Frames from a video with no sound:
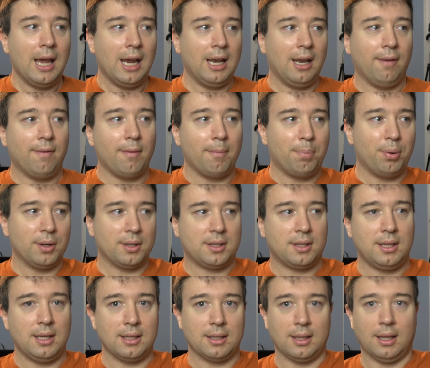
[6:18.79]
it even puts
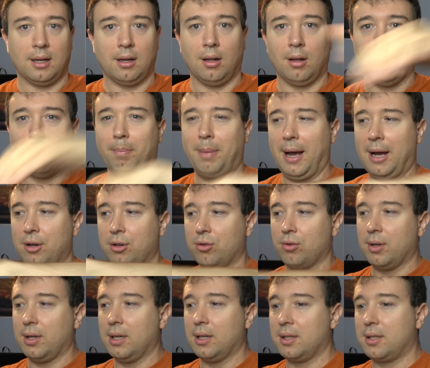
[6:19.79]
these little
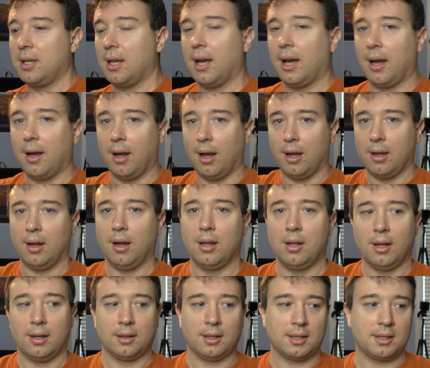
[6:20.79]
boundaries
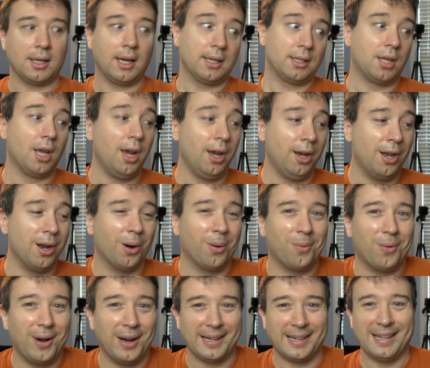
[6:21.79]
along the side so you
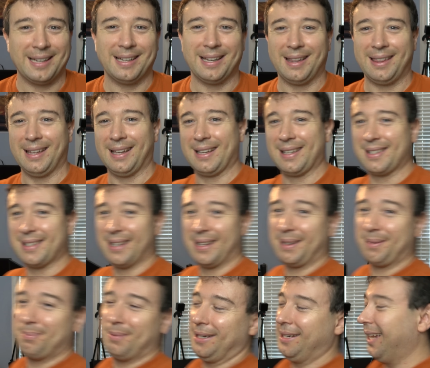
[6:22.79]
don't walk into things like my